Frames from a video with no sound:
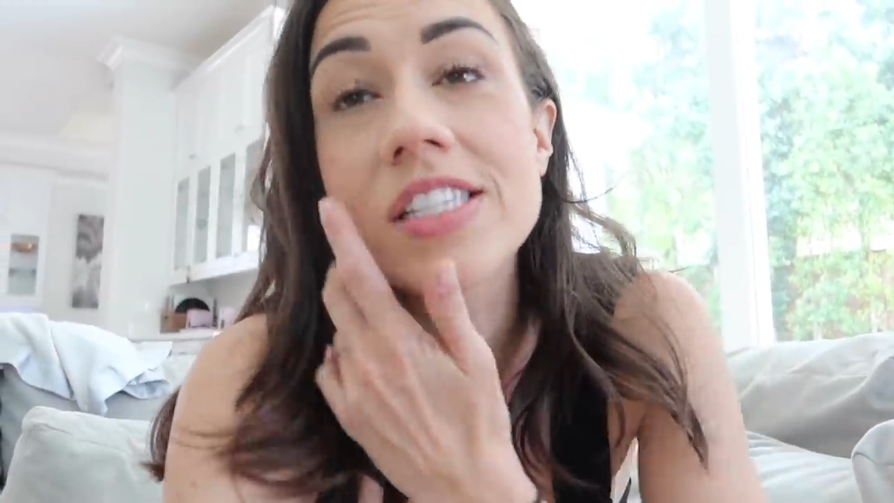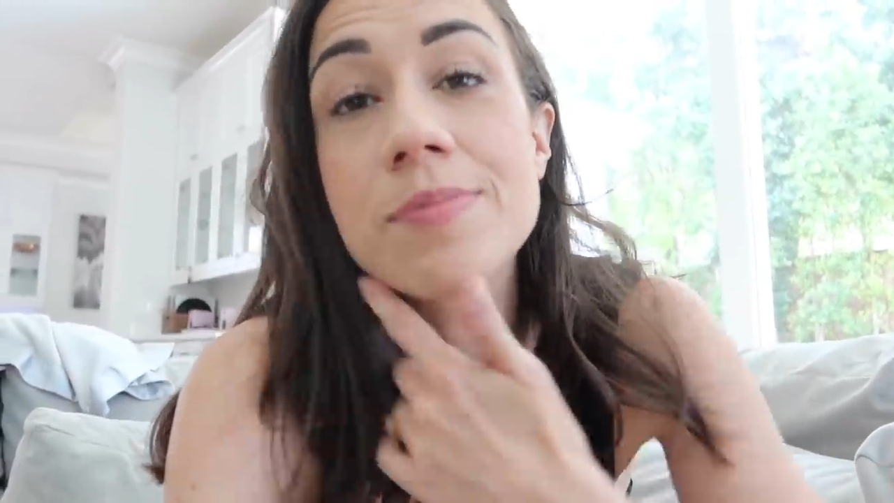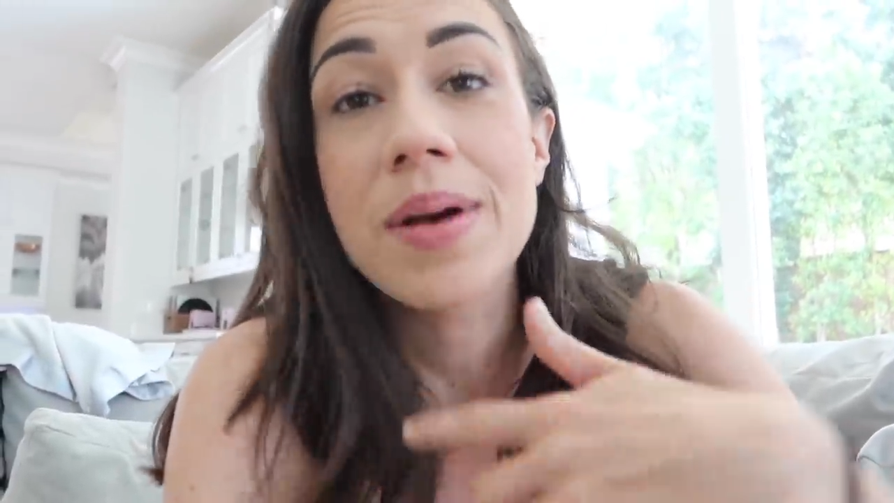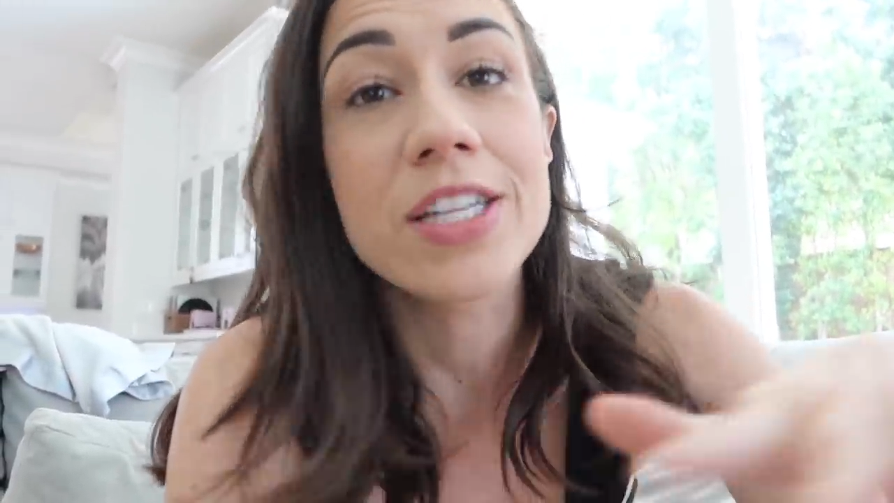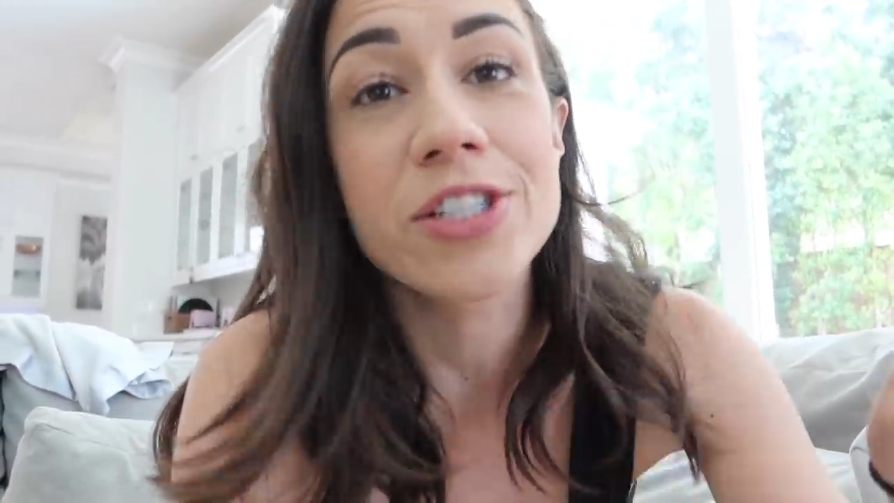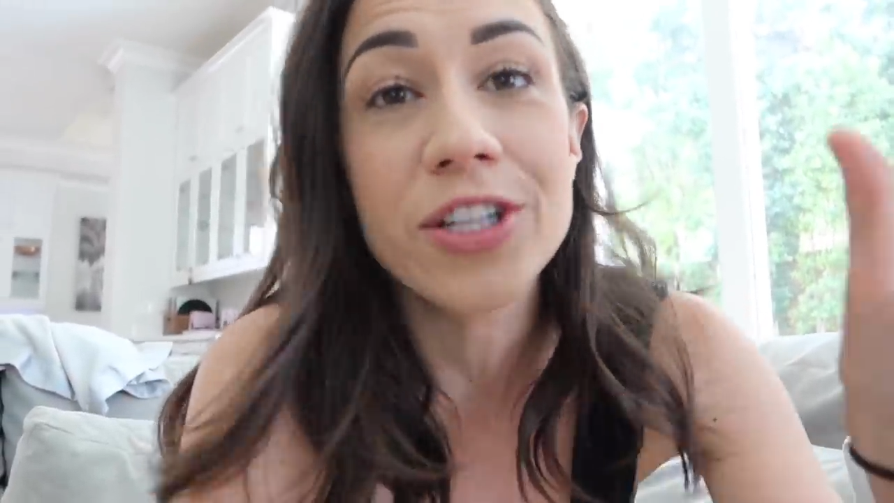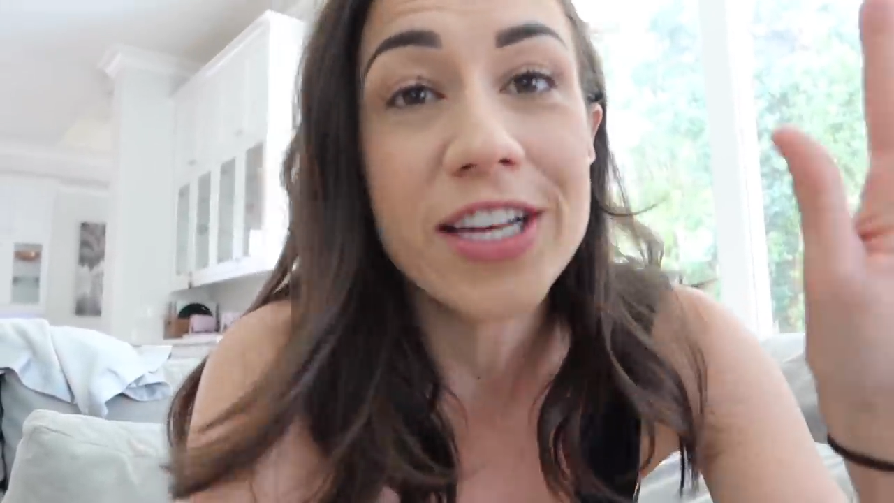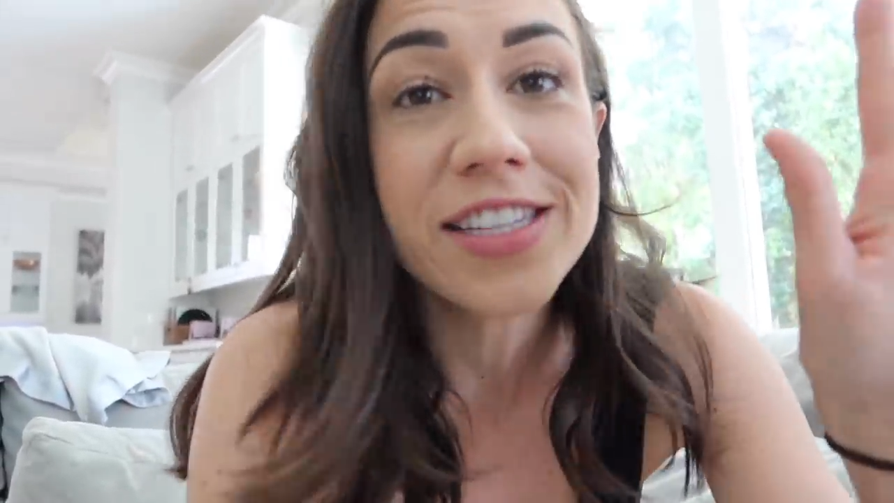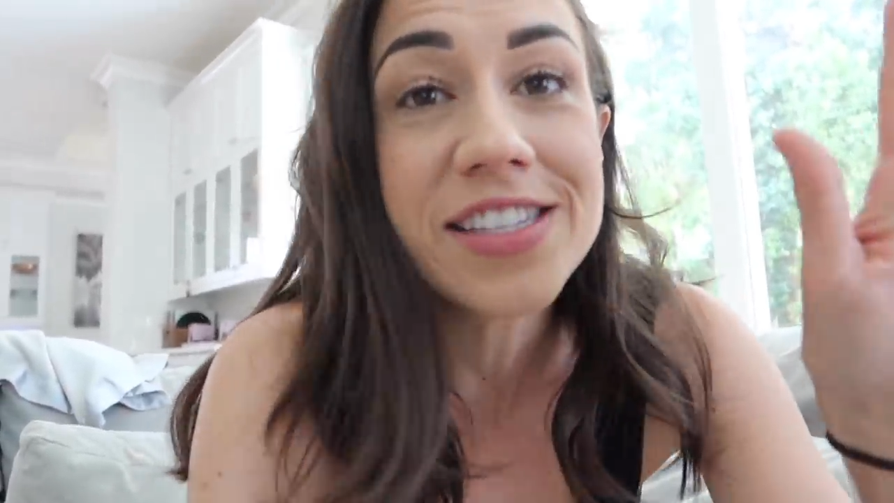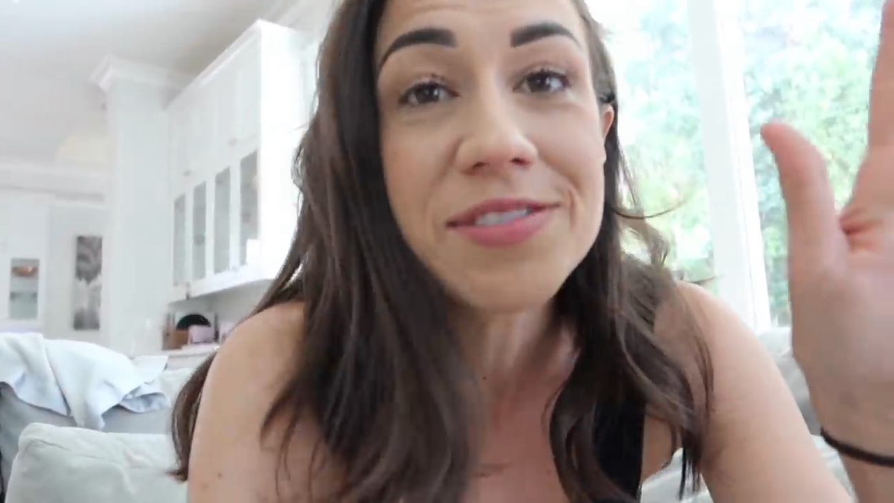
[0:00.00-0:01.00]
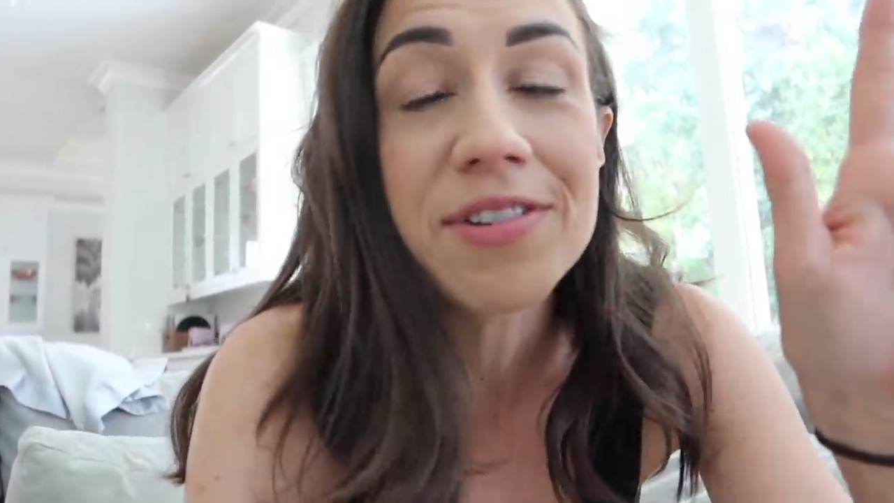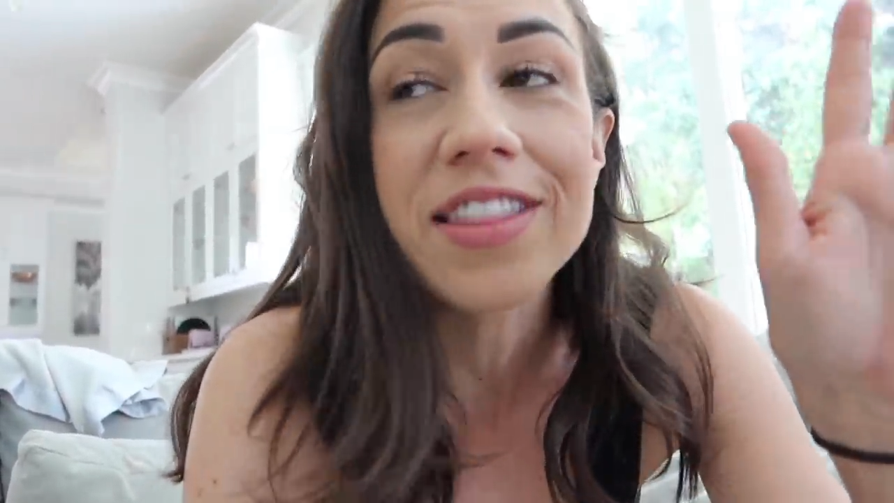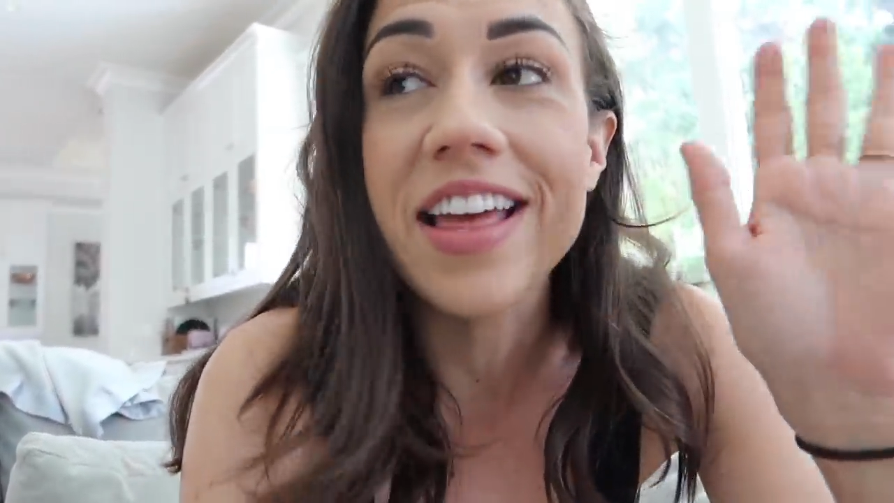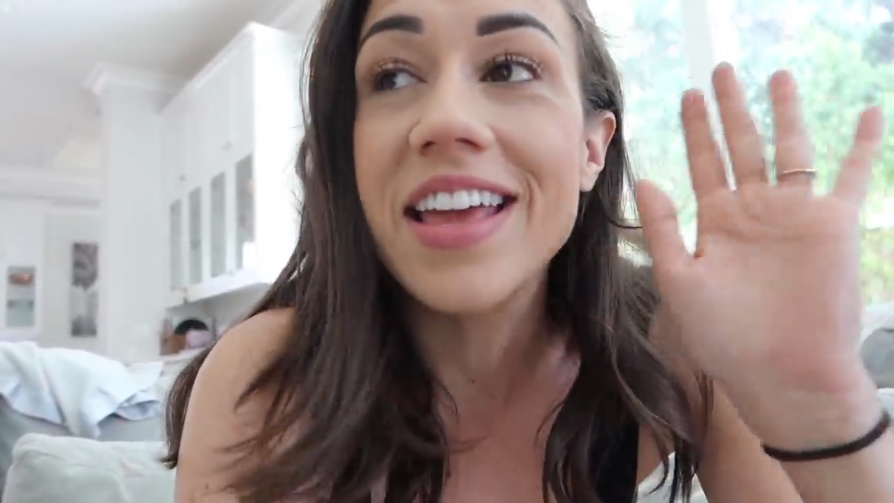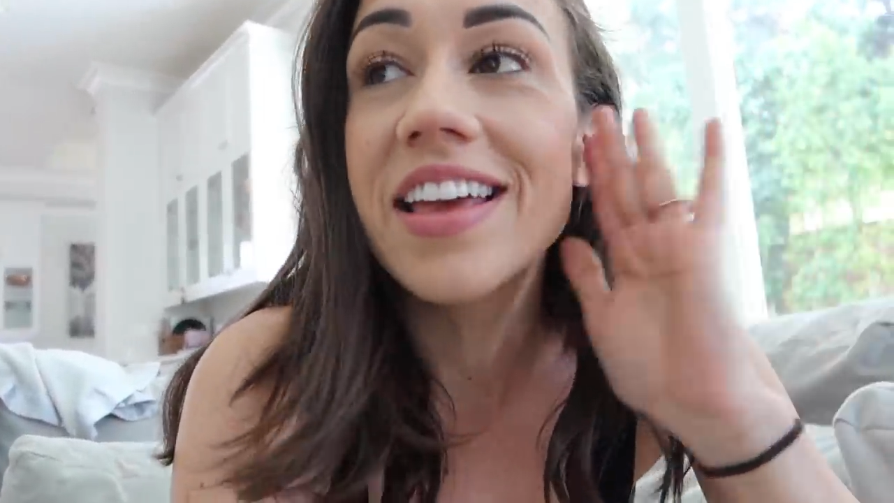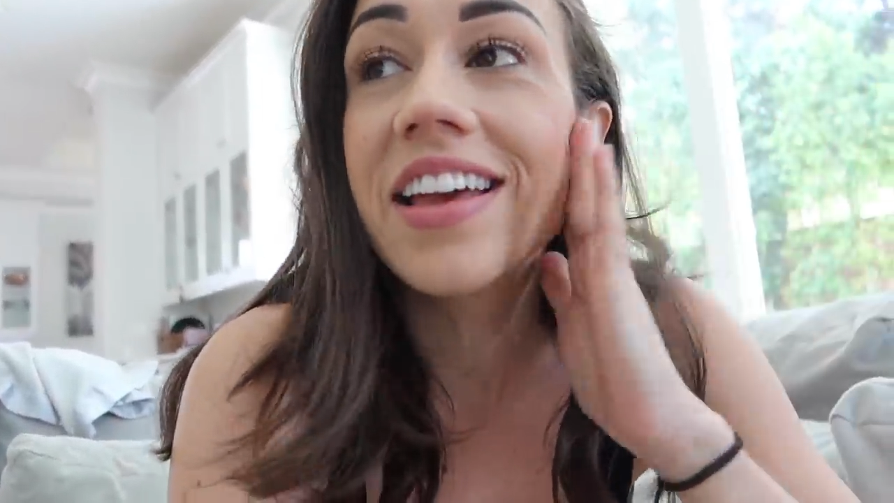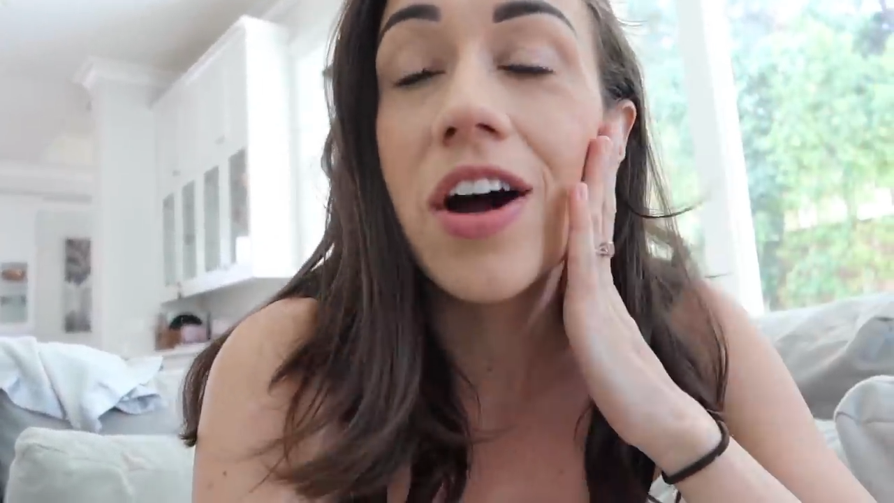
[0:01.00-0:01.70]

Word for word: specialists with like